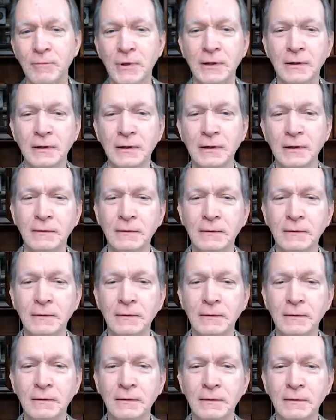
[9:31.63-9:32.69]
And I've
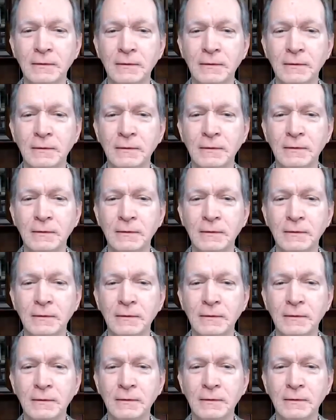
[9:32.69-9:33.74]
been involved in
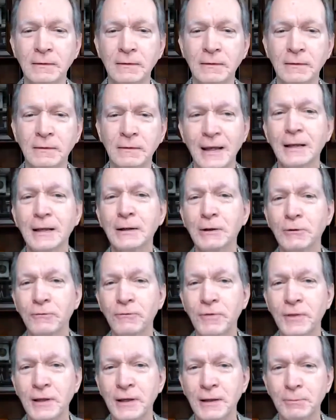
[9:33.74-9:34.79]
that
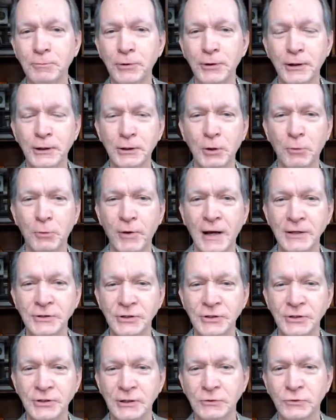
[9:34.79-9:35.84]
end of the
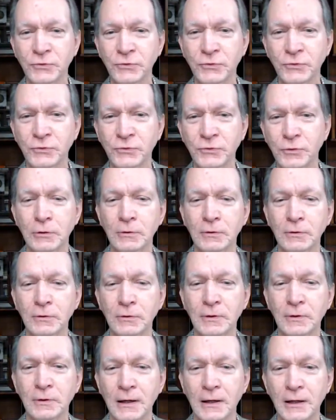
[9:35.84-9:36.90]
political process for
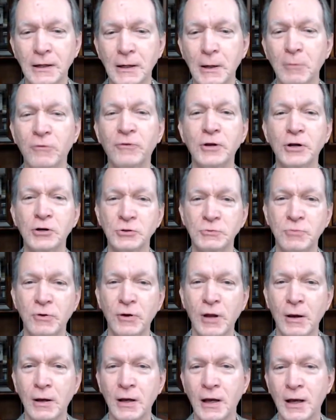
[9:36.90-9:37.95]
a number of
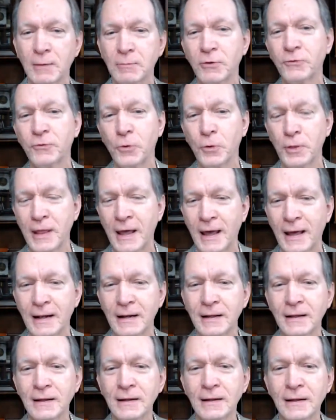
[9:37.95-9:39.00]
years before
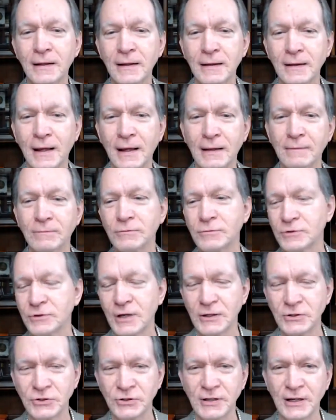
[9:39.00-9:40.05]
that.
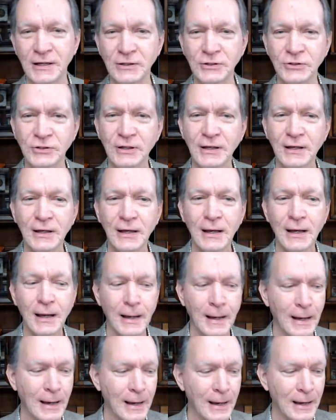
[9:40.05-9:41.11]
And since,
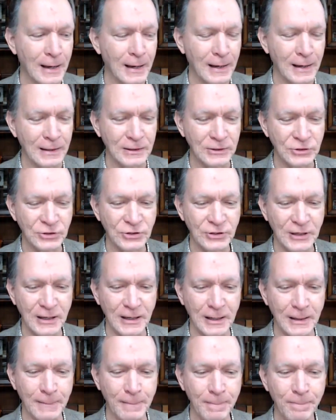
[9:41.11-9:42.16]

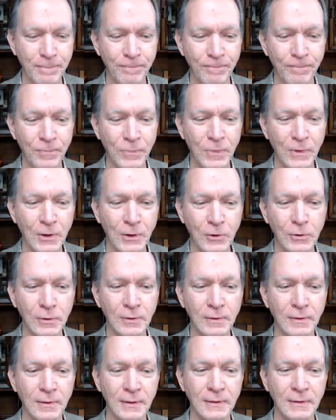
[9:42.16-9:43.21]
let's see,
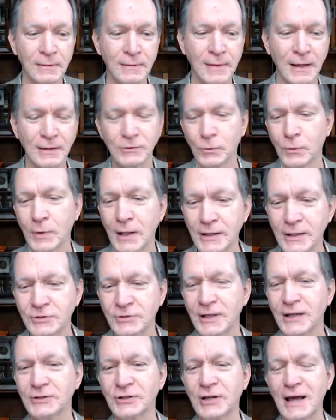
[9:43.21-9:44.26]
that's
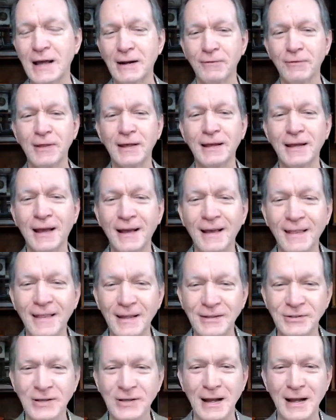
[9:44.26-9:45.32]
kind of
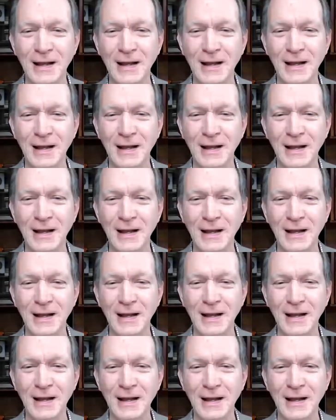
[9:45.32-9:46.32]
the basics.